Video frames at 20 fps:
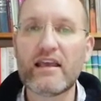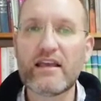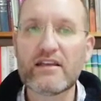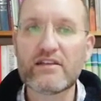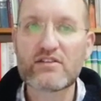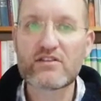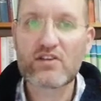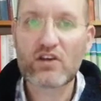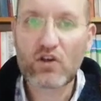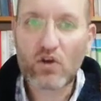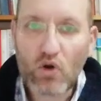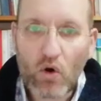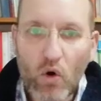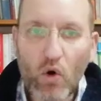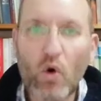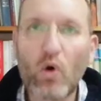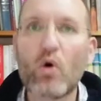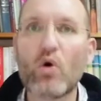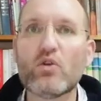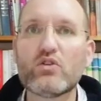is the
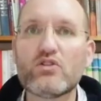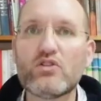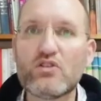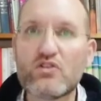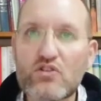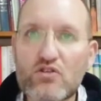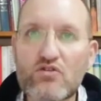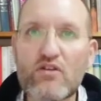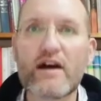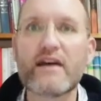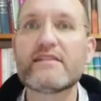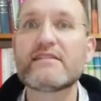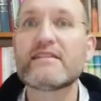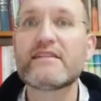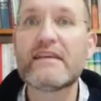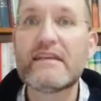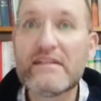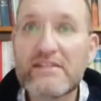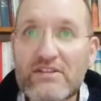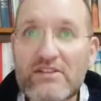call to
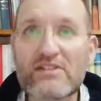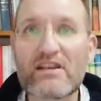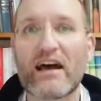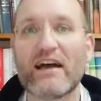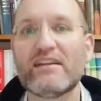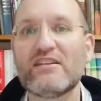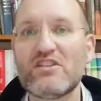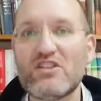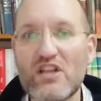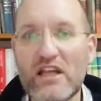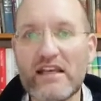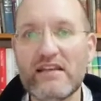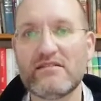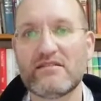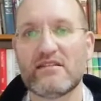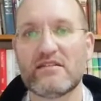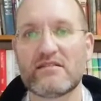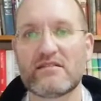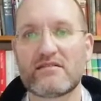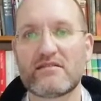trust His Son
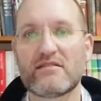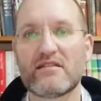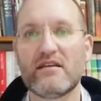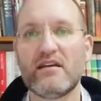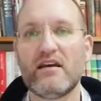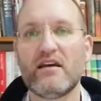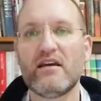Jesus